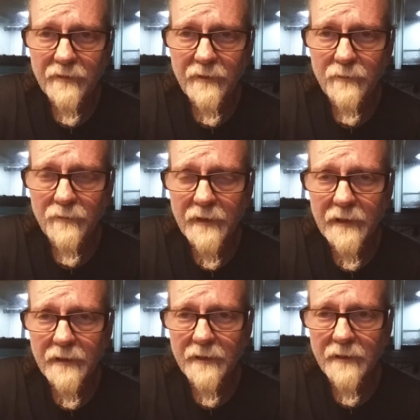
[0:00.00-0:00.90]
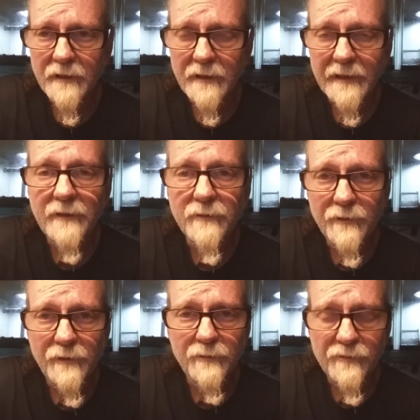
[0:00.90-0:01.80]
You can either
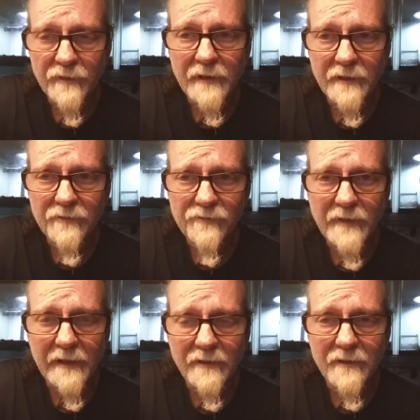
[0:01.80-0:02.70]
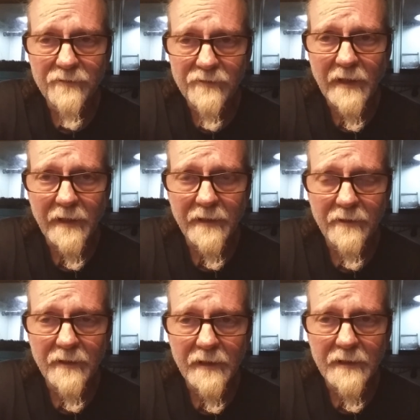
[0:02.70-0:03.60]
use the
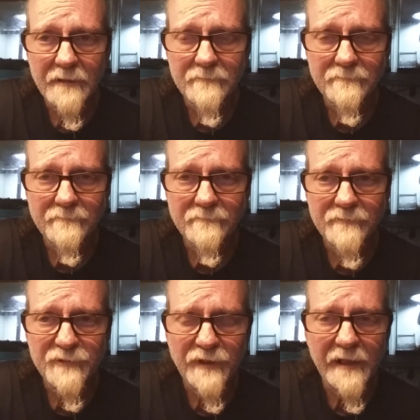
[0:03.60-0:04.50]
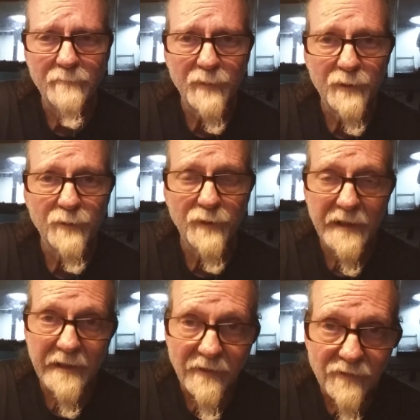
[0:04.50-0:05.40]
insecticide shampoo
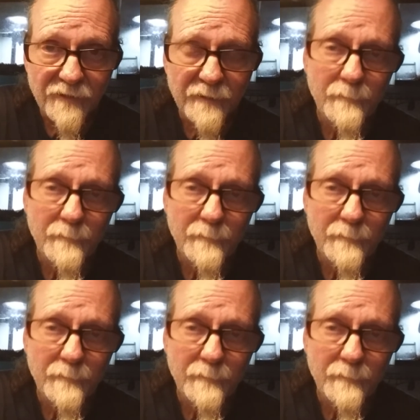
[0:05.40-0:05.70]
mix,